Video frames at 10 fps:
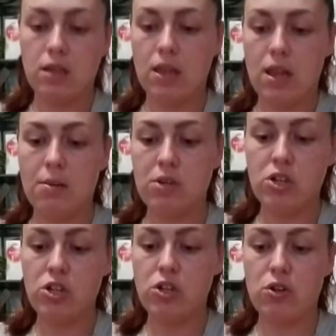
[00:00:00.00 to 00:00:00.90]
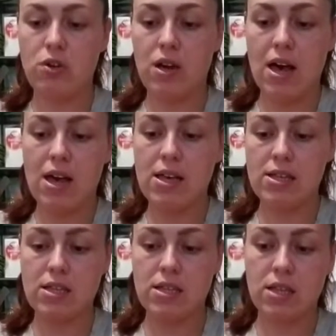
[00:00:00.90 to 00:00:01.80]
And then I'm gonna show you
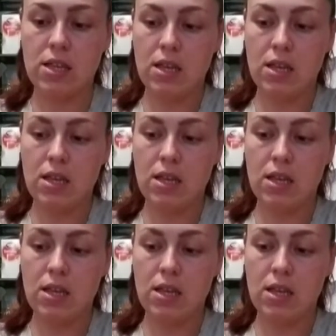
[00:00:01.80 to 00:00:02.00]
guys.